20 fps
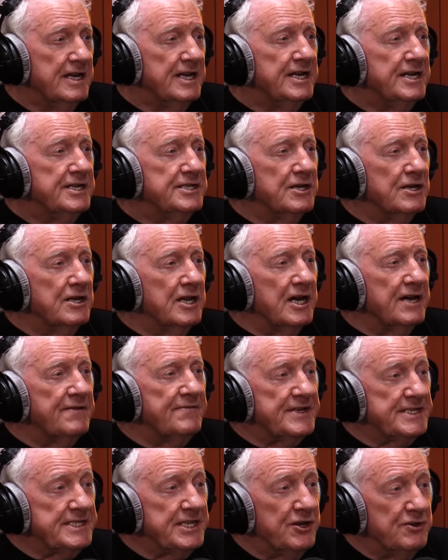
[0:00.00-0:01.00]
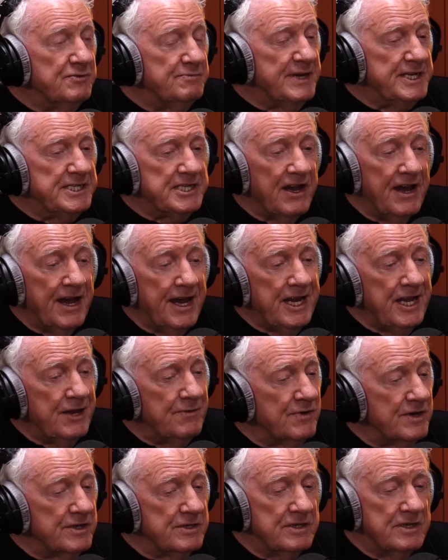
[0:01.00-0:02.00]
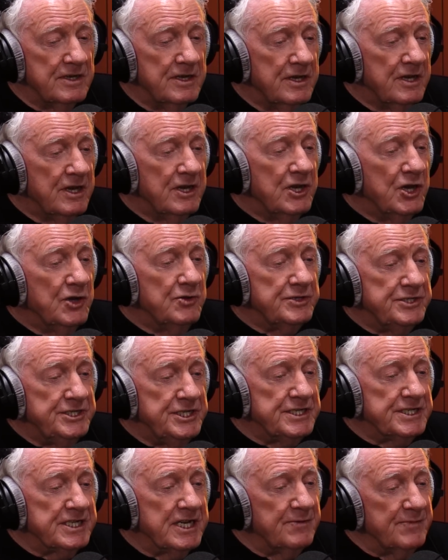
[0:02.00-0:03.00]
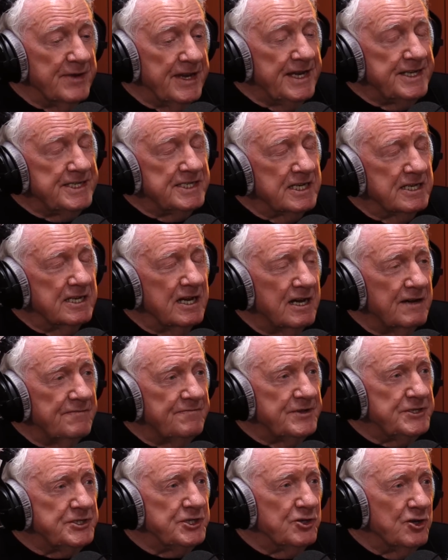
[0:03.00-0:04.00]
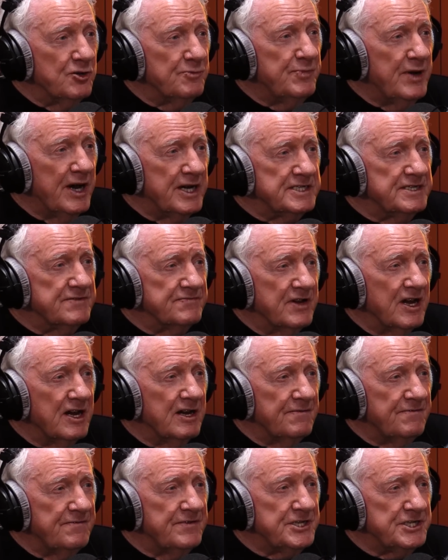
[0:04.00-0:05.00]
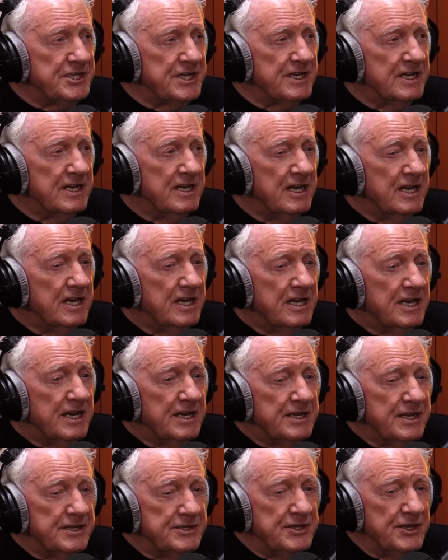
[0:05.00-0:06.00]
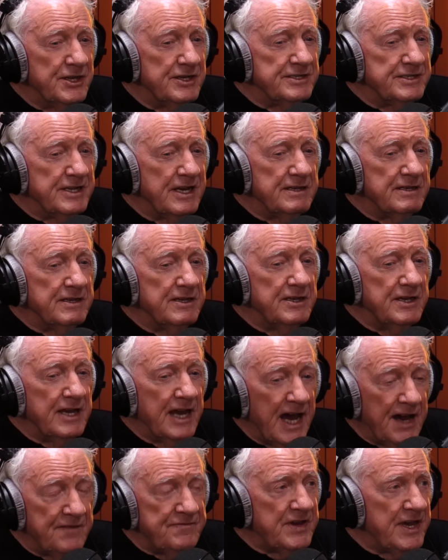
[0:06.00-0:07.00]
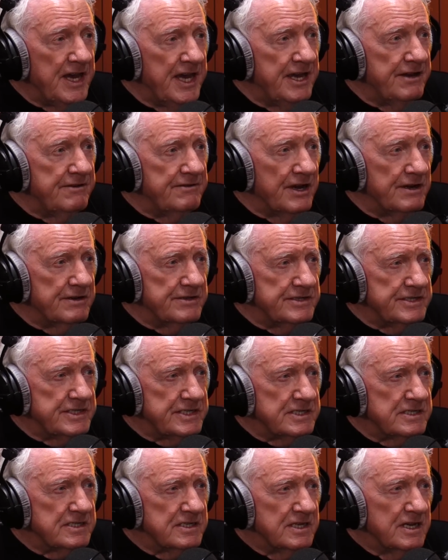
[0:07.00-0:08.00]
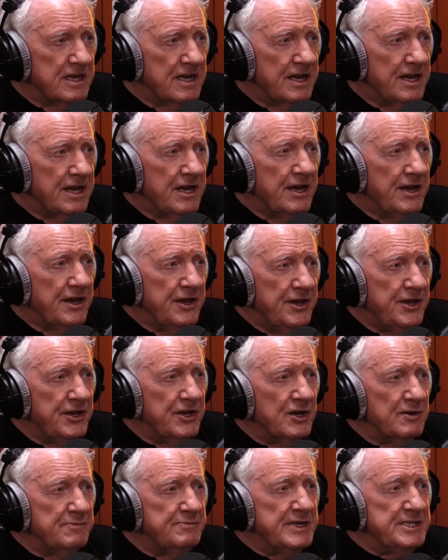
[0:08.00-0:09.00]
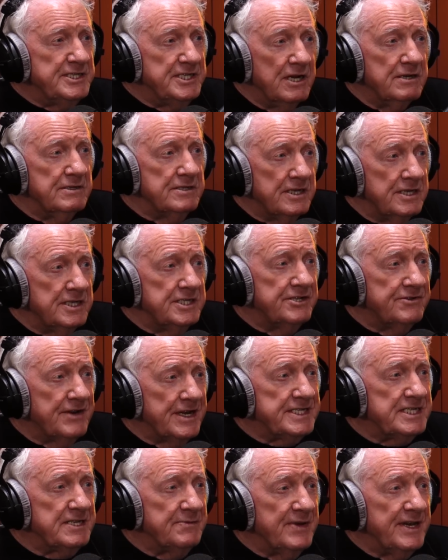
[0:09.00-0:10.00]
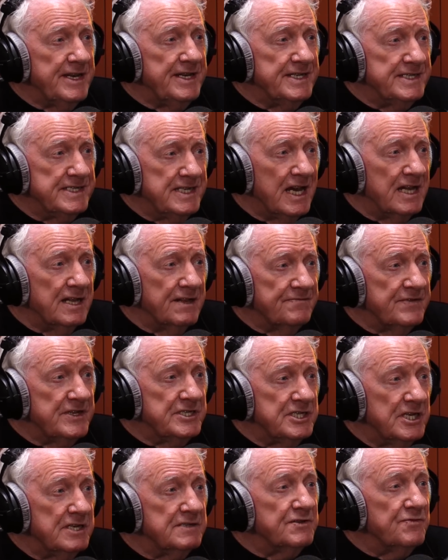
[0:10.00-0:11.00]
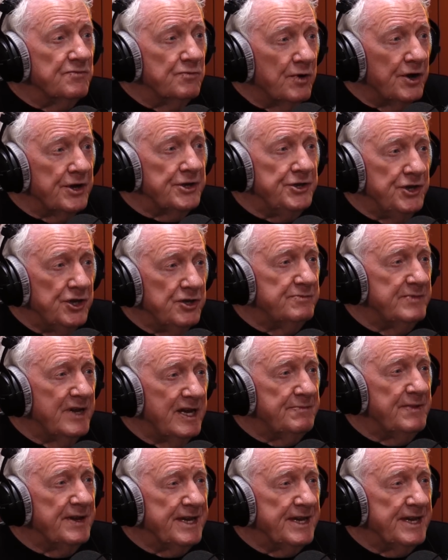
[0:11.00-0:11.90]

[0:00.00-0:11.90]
So a lot of it's who me. So anyone who's just coming into carp fishing or part of carp fishing, have your heroes, you know, but don't underestimate yourself in terms of what you may be